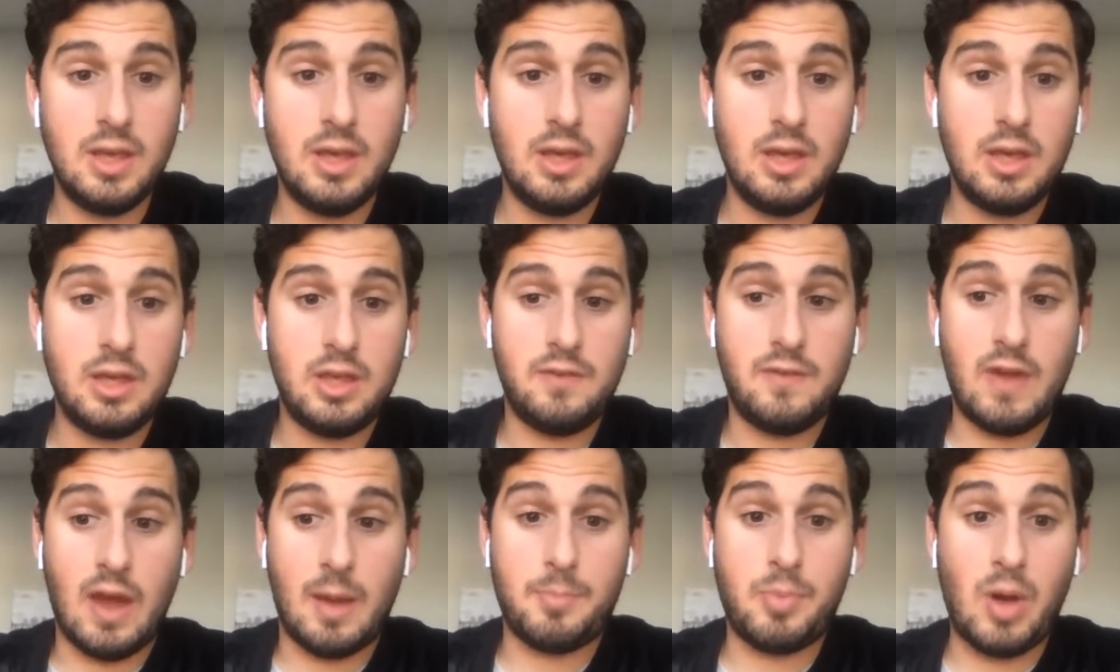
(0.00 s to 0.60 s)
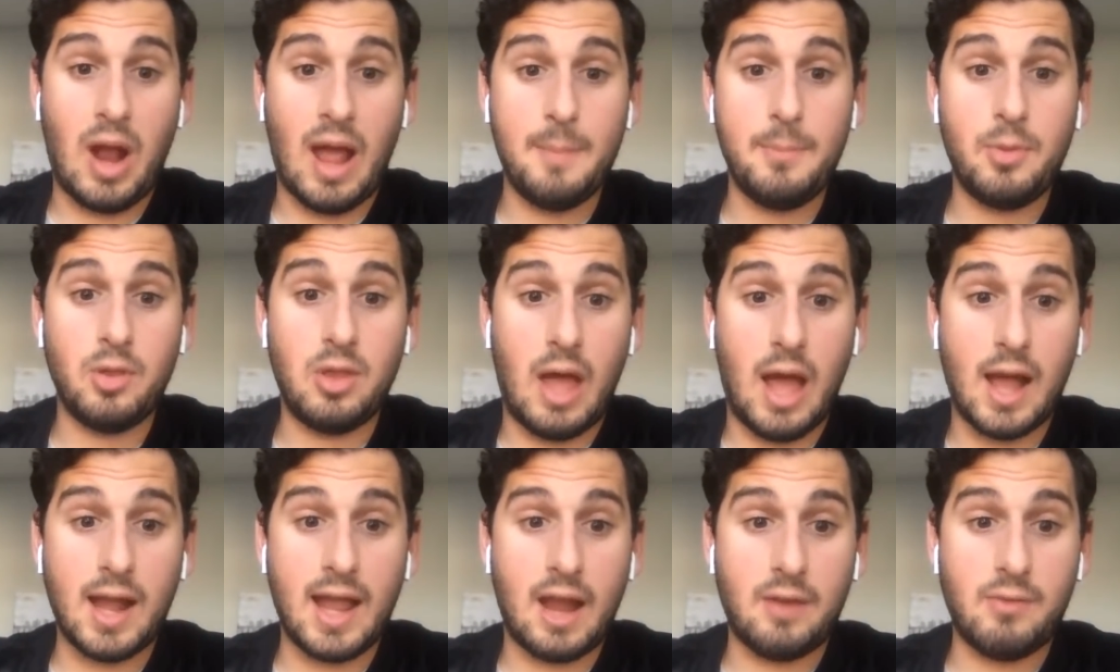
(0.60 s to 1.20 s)
You've got Brian
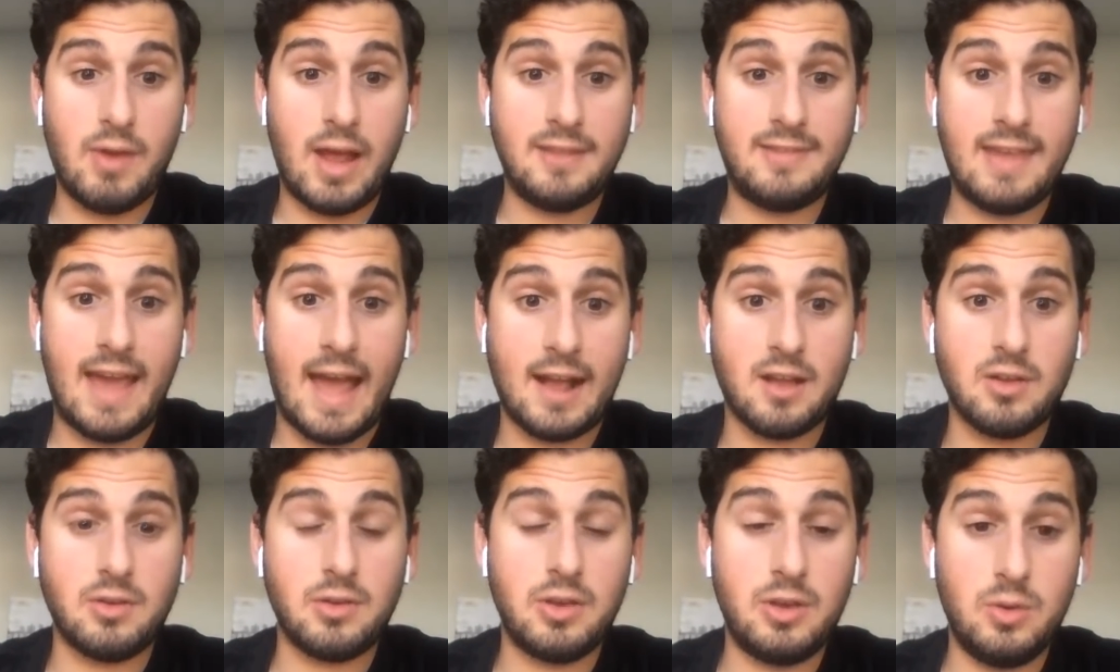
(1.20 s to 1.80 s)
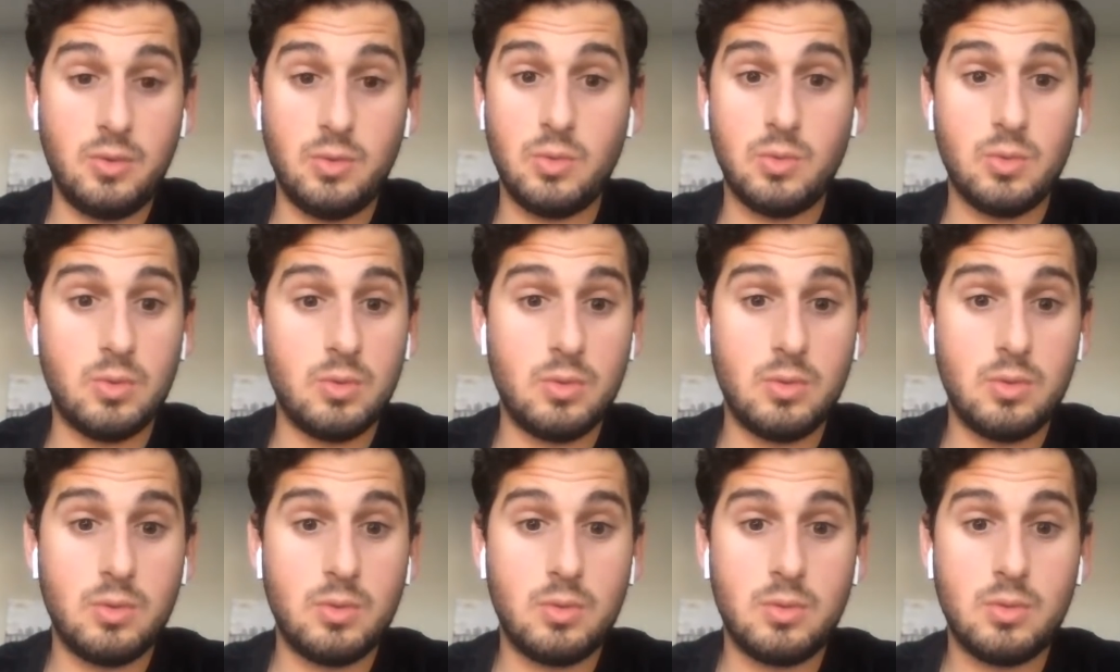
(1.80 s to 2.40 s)
Bulaga at right tackle, who
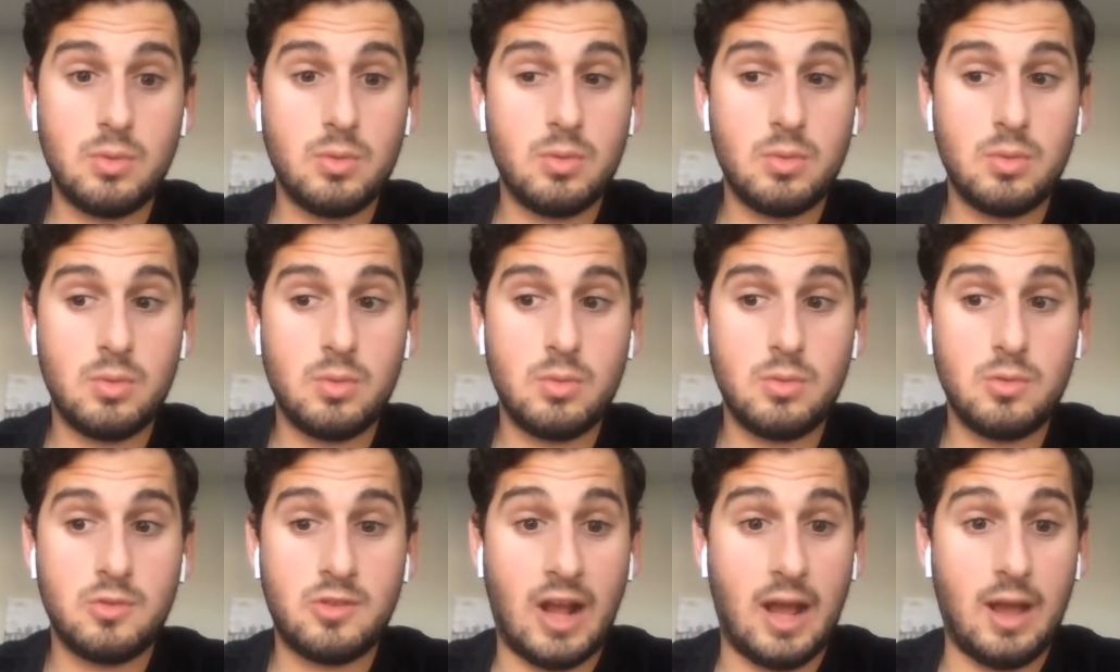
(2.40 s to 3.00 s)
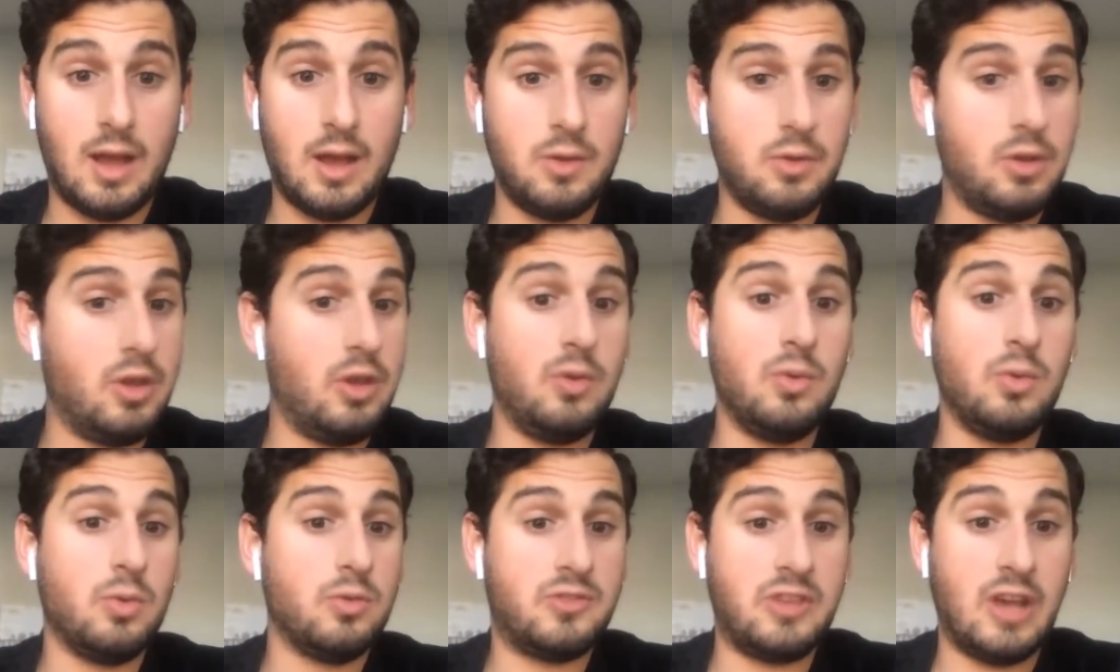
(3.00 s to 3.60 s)

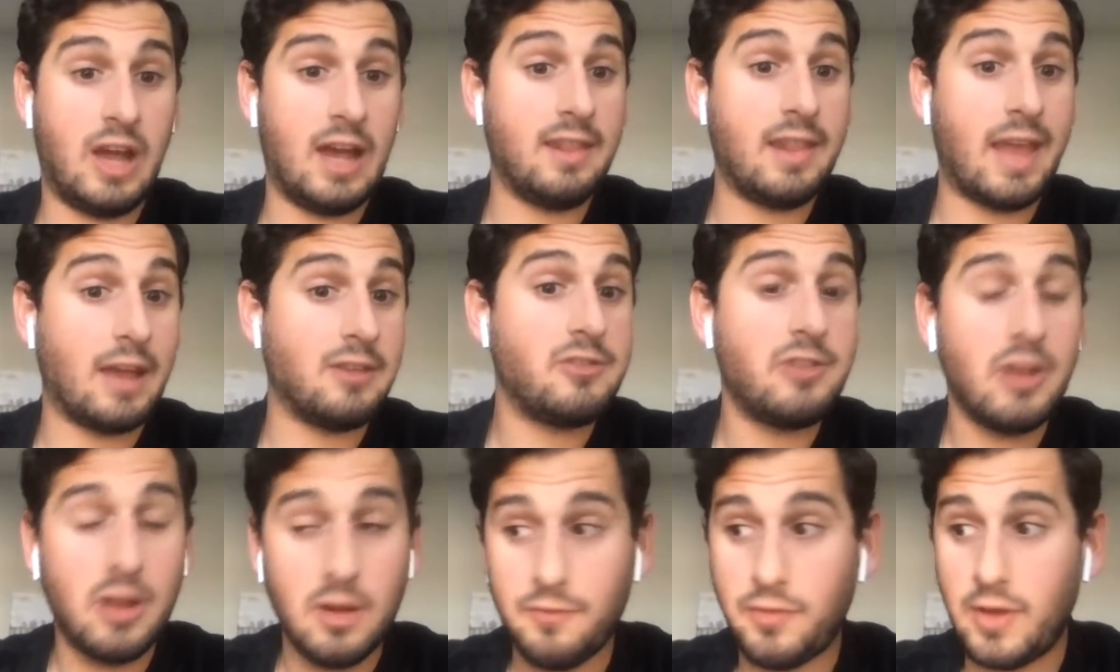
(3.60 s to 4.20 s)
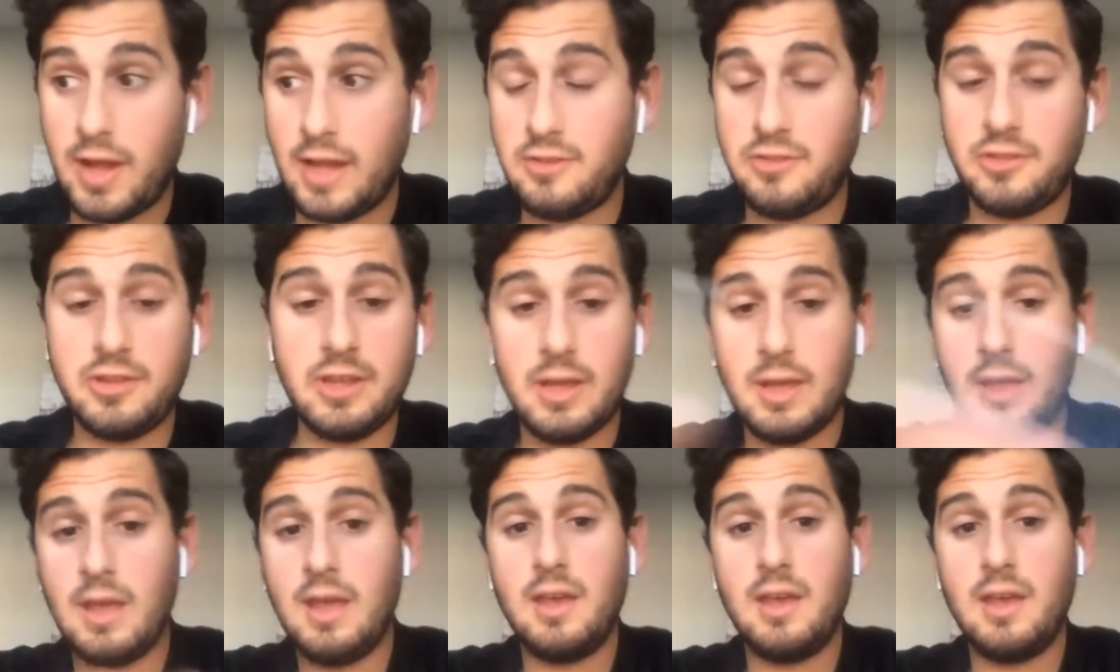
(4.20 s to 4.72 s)
you signed last year in free agency.